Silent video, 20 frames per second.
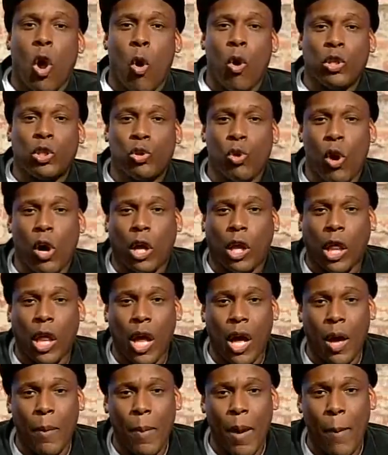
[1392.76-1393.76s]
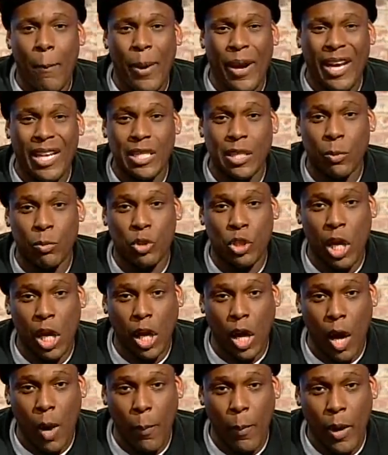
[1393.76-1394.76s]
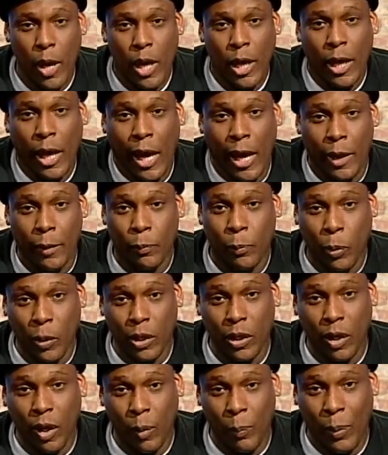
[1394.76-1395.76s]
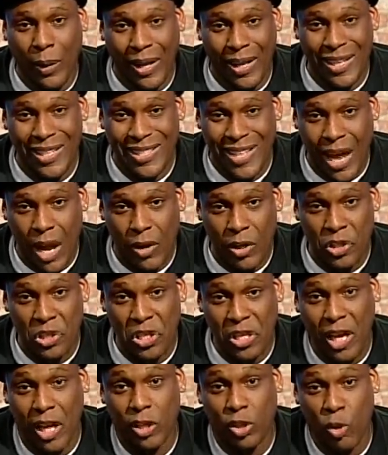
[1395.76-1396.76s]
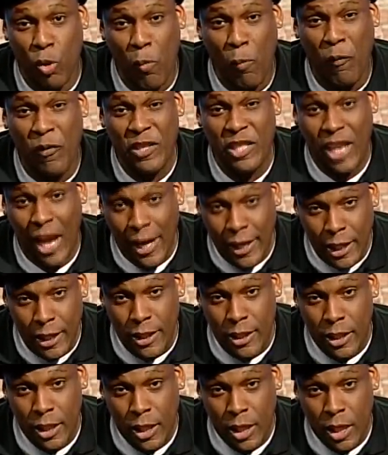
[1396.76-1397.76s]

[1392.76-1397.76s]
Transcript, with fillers: going to a club and picking some chick up and pulling her panties down and she got 2 vaginas?